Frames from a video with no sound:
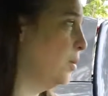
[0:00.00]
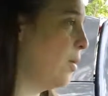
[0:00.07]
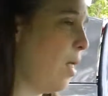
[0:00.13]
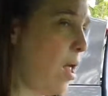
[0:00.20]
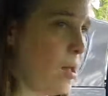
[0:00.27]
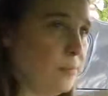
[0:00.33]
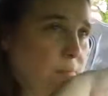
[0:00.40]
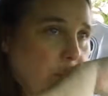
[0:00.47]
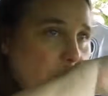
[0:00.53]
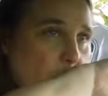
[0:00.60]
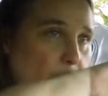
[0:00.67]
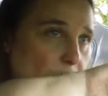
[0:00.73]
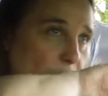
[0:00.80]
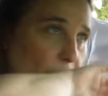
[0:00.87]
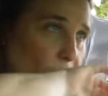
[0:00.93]
I would not be,
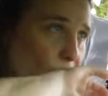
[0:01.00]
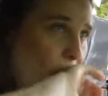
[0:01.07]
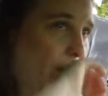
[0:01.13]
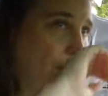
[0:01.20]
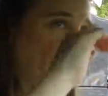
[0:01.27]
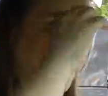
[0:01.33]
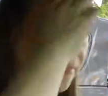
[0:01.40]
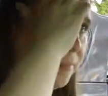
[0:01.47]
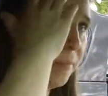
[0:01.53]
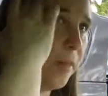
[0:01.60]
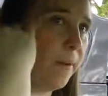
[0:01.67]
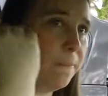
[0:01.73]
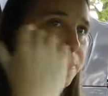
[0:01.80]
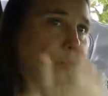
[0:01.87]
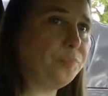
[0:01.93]
now that Scott's back, I
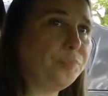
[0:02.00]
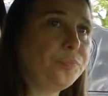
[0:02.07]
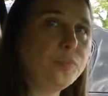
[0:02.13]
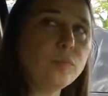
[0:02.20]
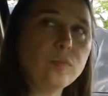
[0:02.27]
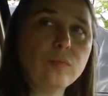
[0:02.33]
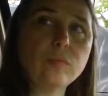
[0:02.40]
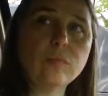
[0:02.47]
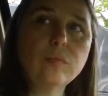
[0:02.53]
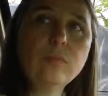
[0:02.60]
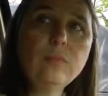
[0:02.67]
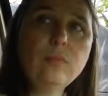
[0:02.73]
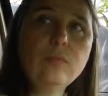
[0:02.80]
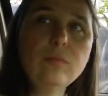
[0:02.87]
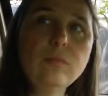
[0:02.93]
would not be surprised they're
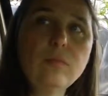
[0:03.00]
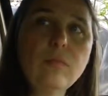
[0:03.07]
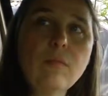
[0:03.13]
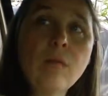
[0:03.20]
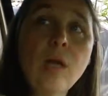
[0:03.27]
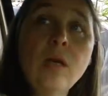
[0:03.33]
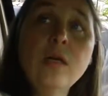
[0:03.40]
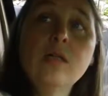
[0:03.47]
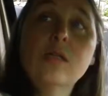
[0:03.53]
out there someplace.